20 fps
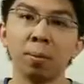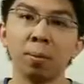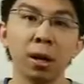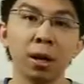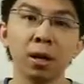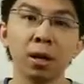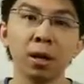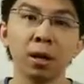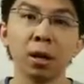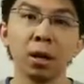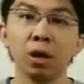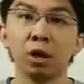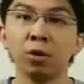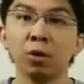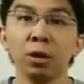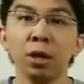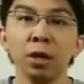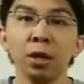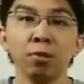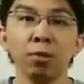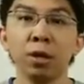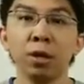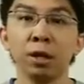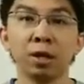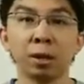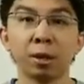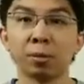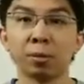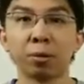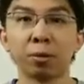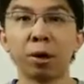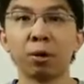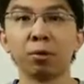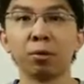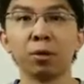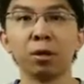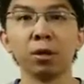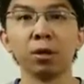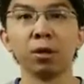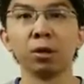But you didn't really subscribe
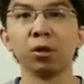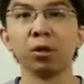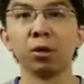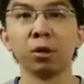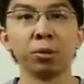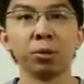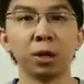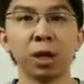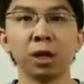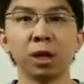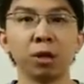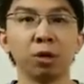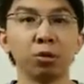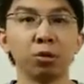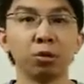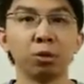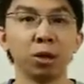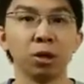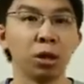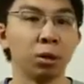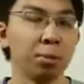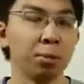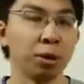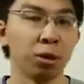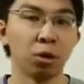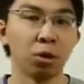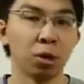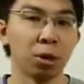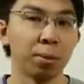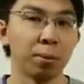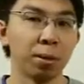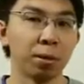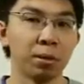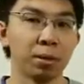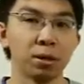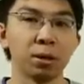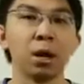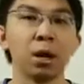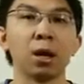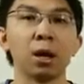to this YouTube channel to hear me talk about
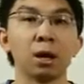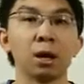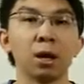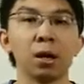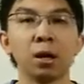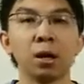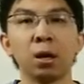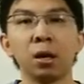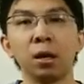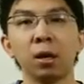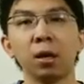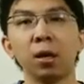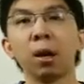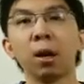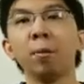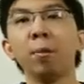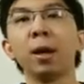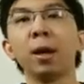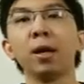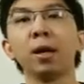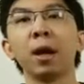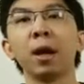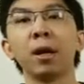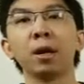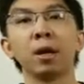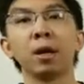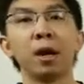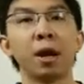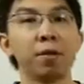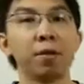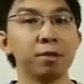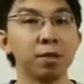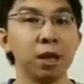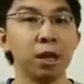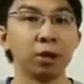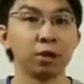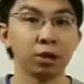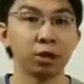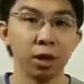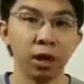design. There are many other
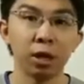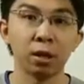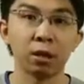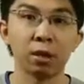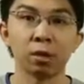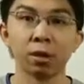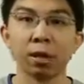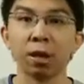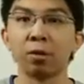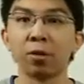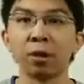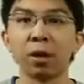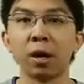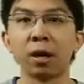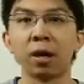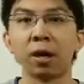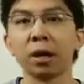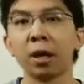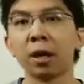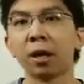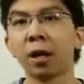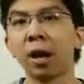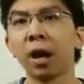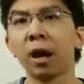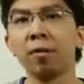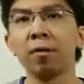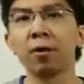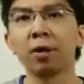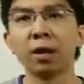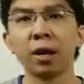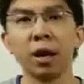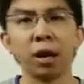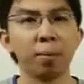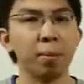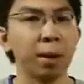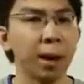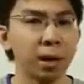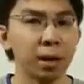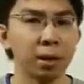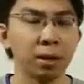lifestyle channels out there that can cover
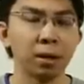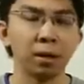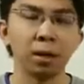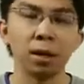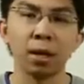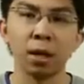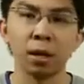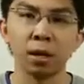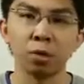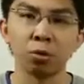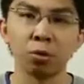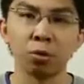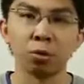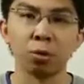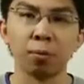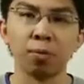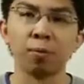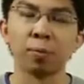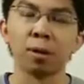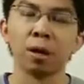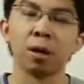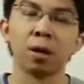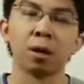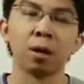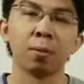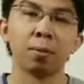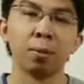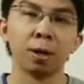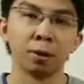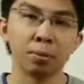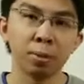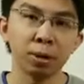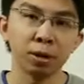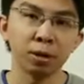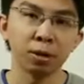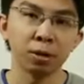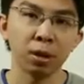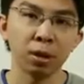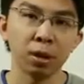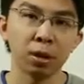that better than I do. My
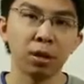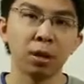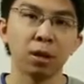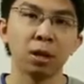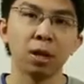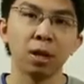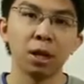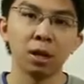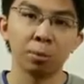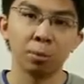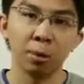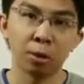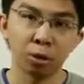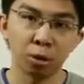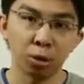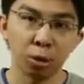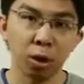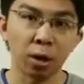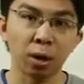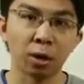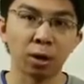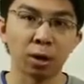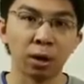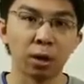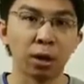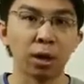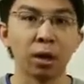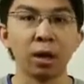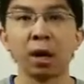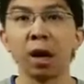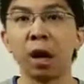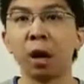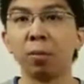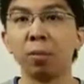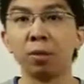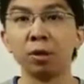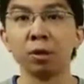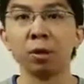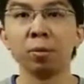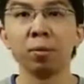specialty is picture quality,
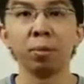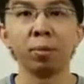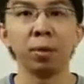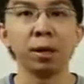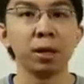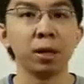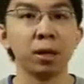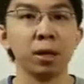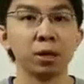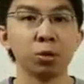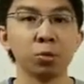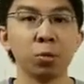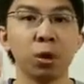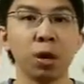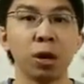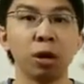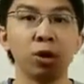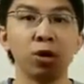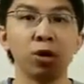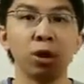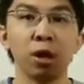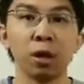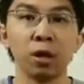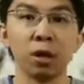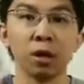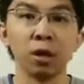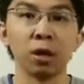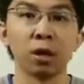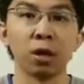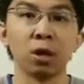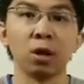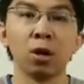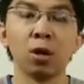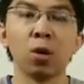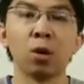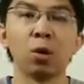and presumably that's why you're here